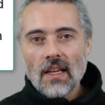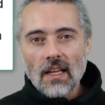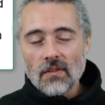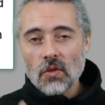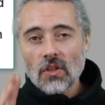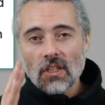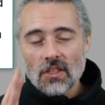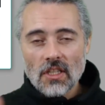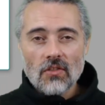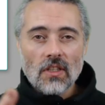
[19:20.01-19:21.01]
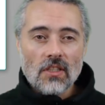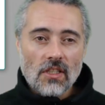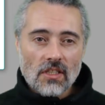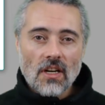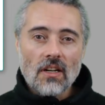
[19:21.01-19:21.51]
And if you're considering
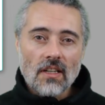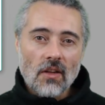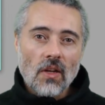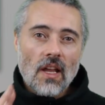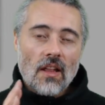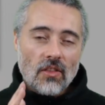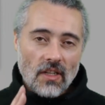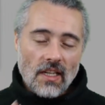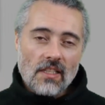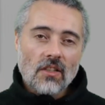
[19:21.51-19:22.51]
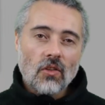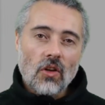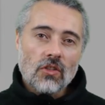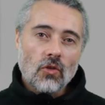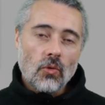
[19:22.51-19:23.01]
just starting out, there is a
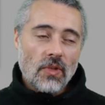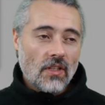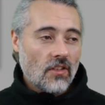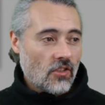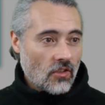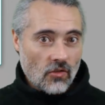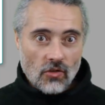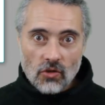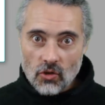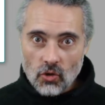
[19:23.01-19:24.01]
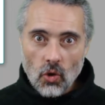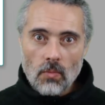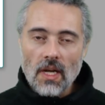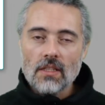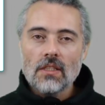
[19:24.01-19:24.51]
lot of scope here. There's so
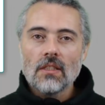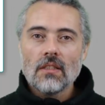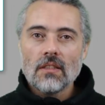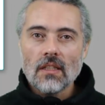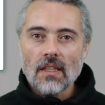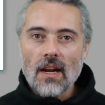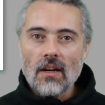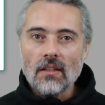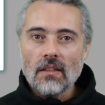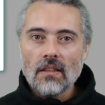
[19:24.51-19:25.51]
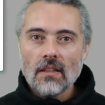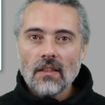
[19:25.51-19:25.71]
much to learn,